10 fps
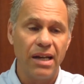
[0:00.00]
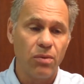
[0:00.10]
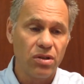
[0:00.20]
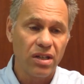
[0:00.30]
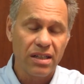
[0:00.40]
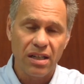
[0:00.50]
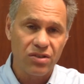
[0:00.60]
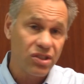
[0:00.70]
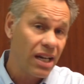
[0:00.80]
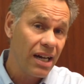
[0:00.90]
and we look at
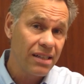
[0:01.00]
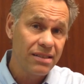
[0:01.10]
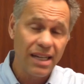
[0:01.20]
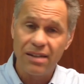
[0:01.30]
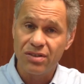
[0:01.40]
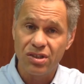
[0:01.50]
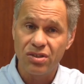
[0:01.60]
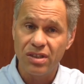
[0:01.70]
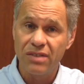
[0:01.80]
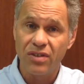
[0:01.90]
other signs down the
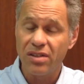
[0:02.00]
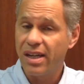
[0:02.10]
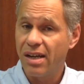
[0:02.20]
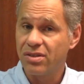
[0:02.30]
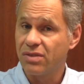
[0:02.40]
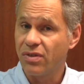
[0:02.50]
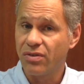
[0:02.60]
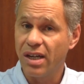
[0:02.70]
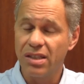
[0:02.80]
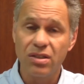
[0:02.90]
street for other houses
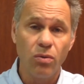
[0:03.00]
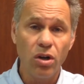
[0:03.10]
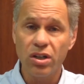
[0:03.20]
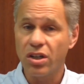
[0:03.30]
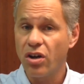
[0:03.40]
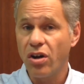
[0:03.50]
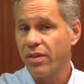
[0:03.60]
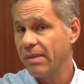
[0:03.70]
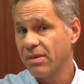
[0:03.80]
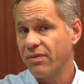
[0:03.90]
for rent, we're going to
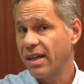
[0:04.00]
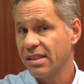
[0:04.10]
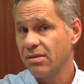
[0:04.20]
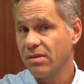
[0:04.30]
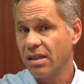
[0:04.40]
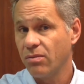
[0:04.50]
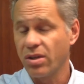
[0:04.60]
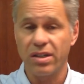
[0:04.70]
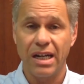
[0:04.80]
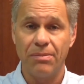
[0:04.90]
call them to find
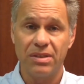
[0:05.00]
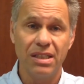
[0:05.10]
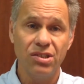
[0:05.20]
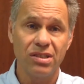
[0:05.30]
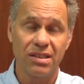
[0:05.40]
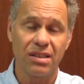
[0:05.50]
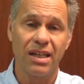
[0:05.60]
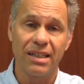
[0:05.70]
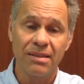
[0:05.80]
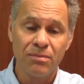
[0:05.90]
out what our competition
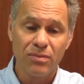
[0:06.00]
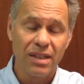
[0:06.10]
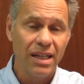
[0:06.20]
is like.